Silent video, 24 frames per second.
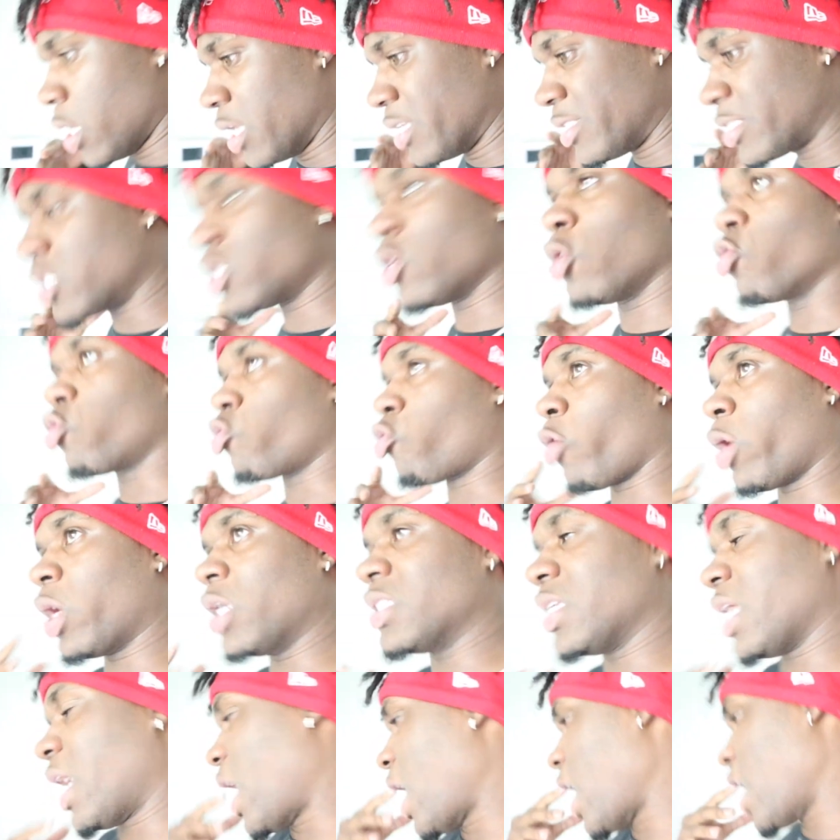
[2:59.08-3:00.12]
it's so
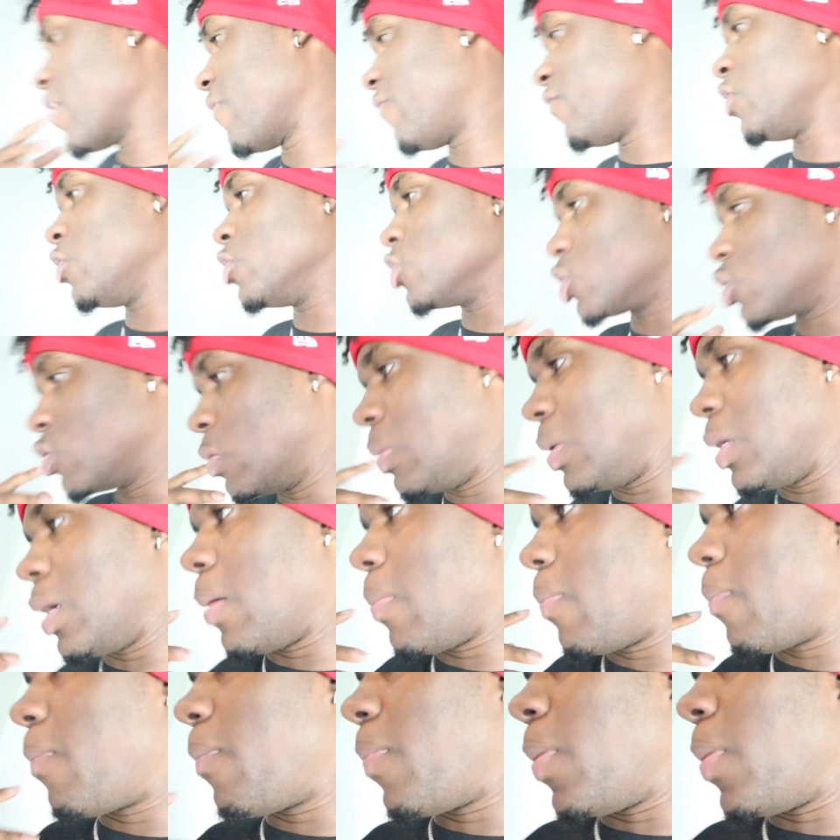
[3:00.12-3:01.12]
crazy how it feels to be a,